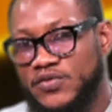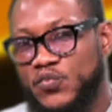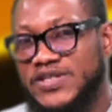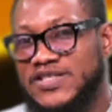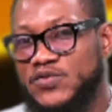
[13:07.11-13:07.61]

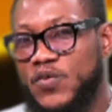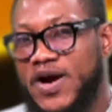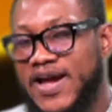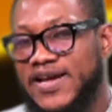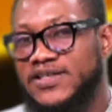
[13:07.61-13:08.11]
which is
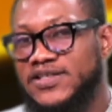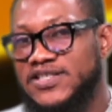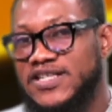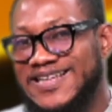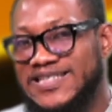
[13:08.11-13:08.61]
why
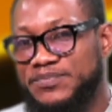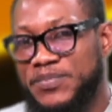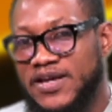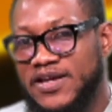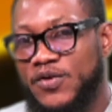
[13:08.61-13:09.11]
she is
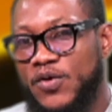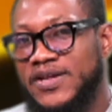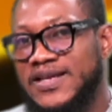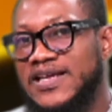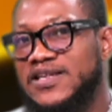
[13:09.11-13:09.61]
speaking on
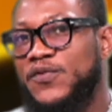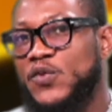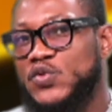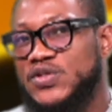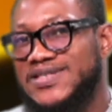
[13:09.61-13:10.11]
the need
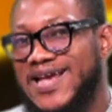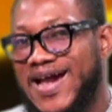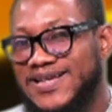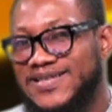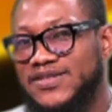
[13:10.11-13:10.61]
for
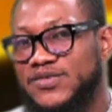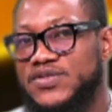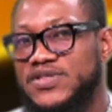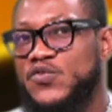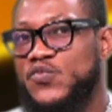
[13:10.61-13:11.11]
society to
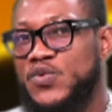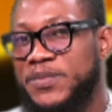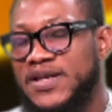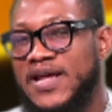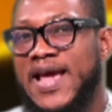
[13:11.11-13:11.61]
see
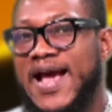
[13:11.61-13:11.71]
women